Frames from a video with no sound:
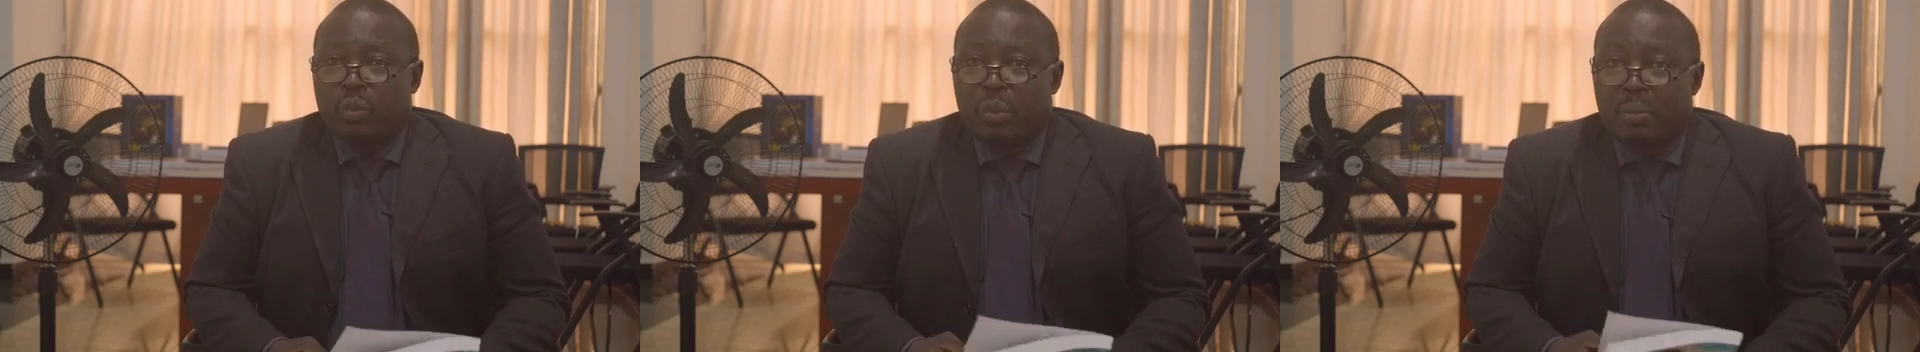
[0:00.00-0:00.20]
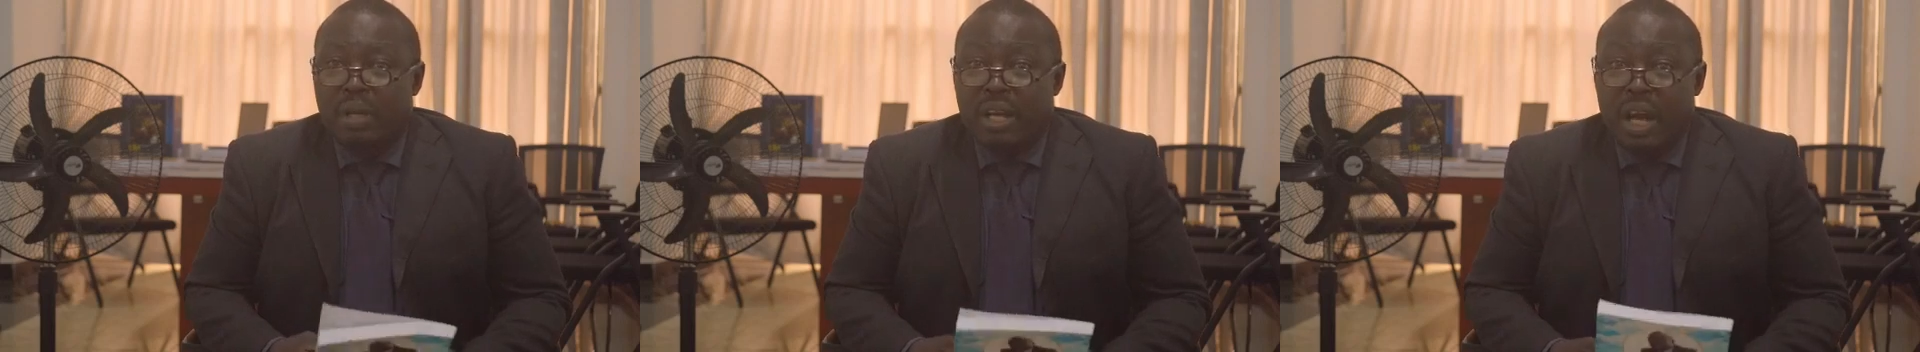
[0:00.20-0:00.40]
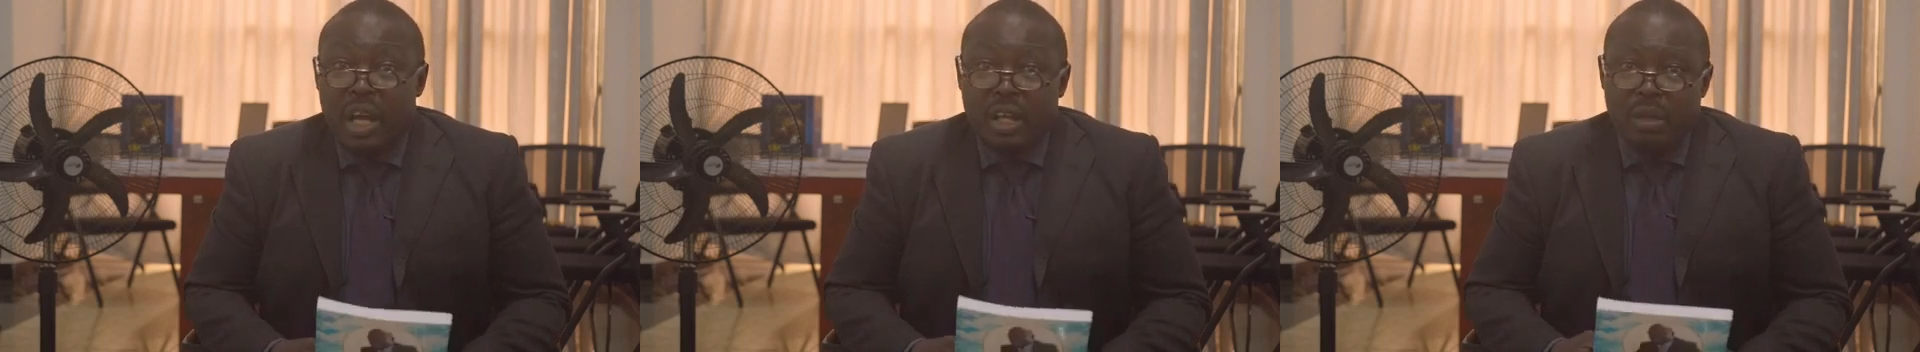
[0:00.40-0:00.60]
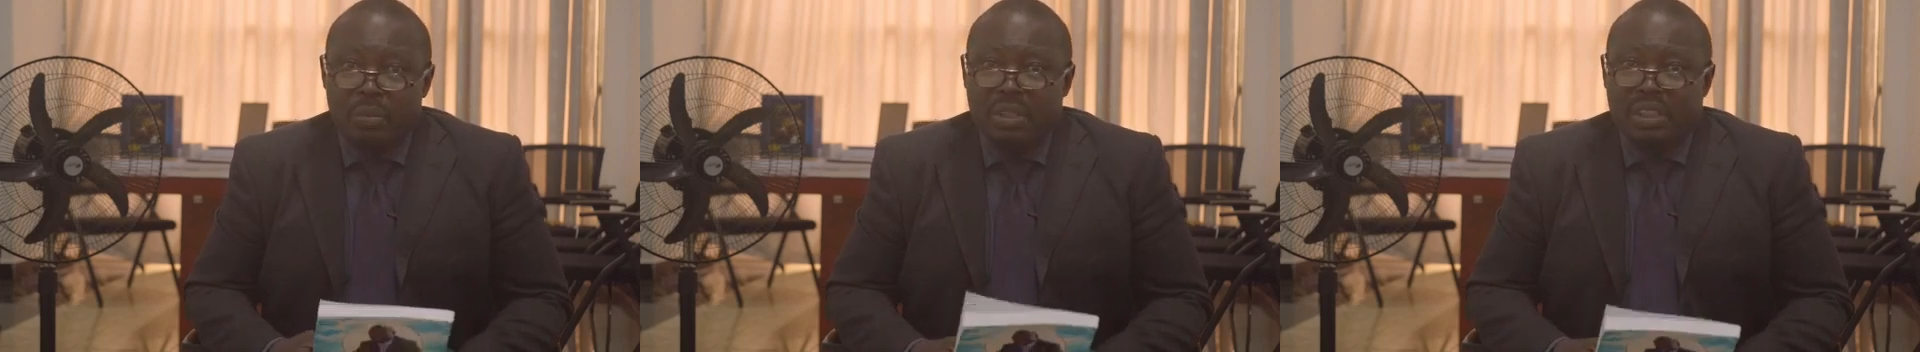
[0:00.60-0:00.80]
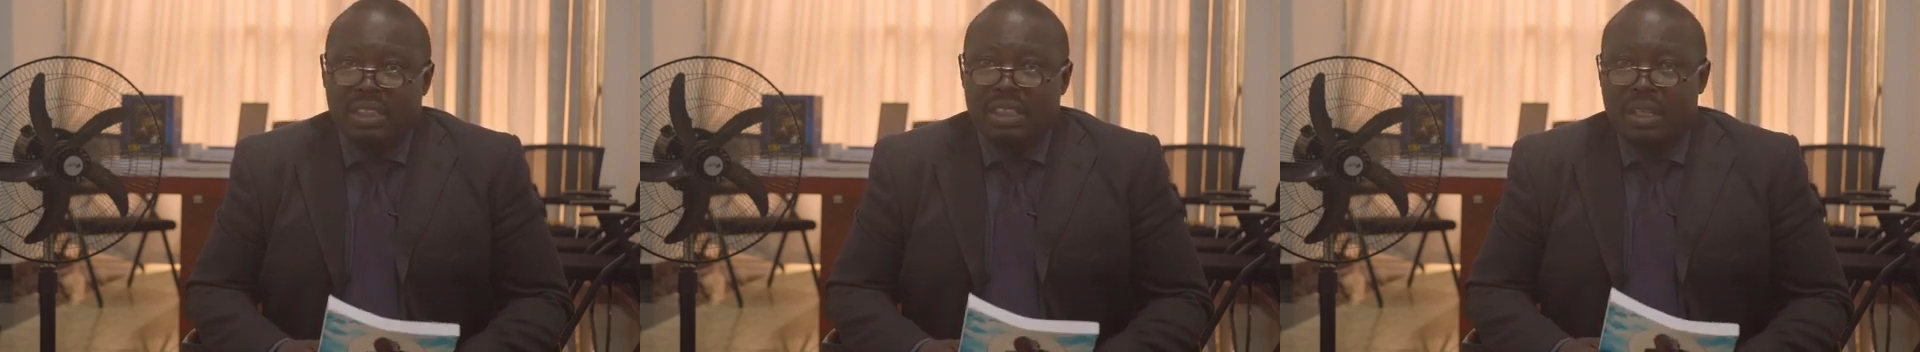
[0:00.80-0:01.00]
we make
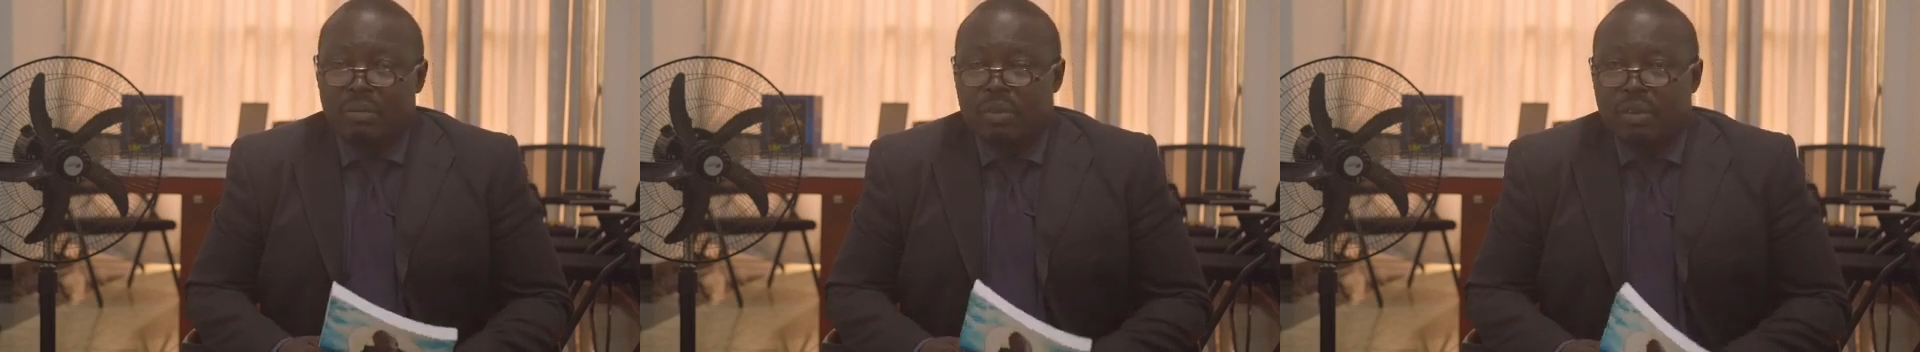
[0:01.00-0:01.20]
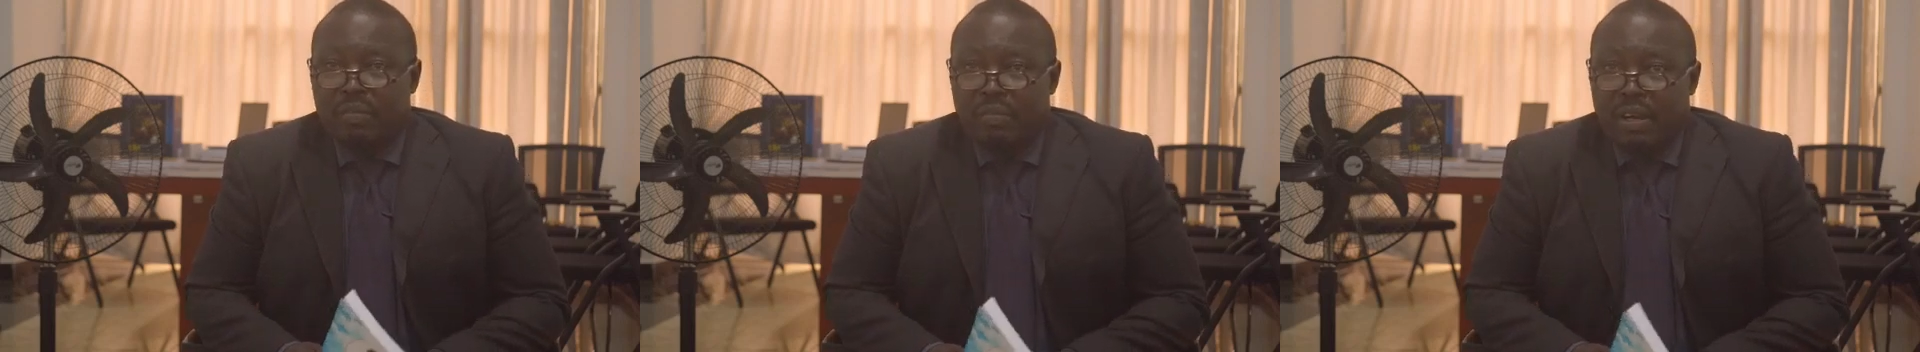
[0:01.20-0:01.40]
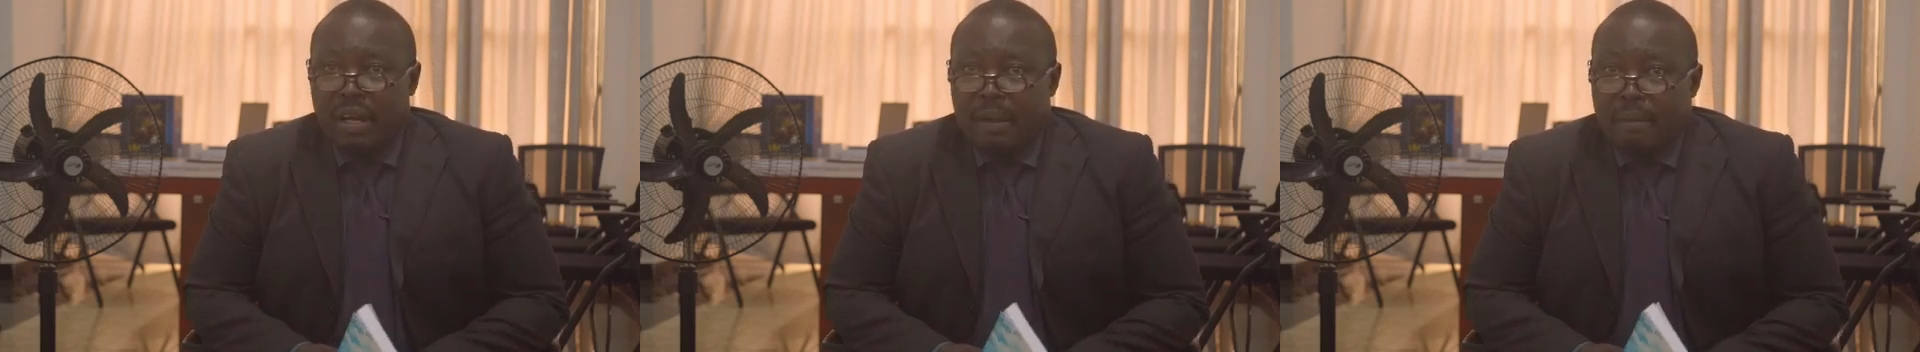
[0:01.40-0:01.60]
argument in terms of